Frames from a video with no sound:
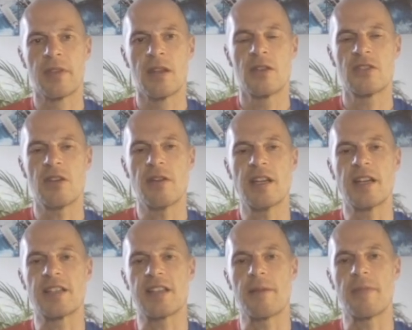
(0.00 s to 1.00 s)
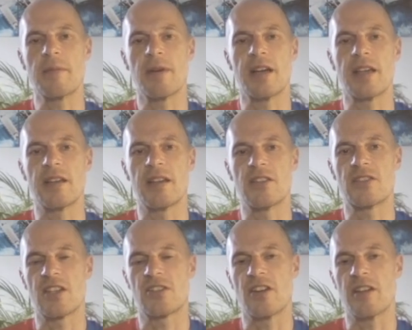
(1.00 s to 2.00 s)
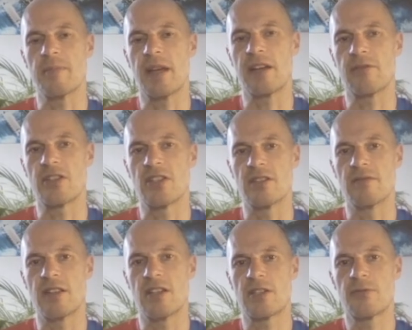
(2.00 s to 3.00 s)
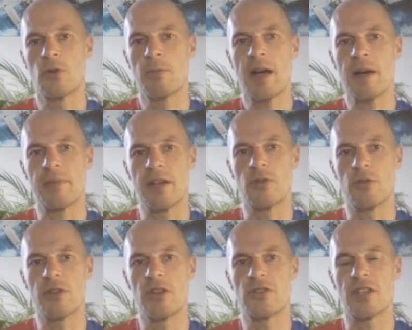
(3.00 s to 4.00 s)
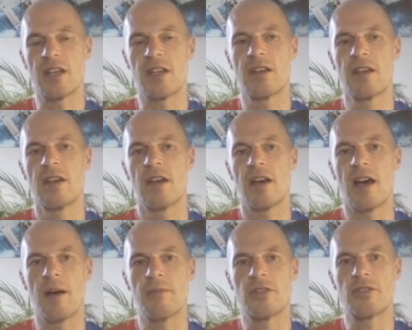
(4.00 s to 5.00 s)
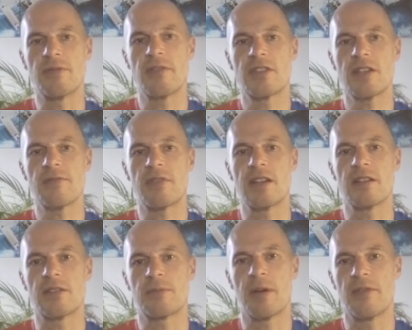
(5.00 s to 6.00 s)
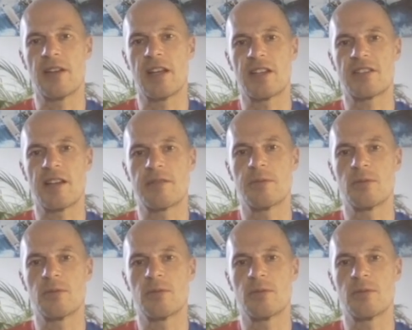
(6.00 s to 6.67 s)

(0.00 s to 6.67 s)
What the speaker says: So in an exam they might insist on it being written in this format, but if you're using the derivative, then it's perfectly acceptable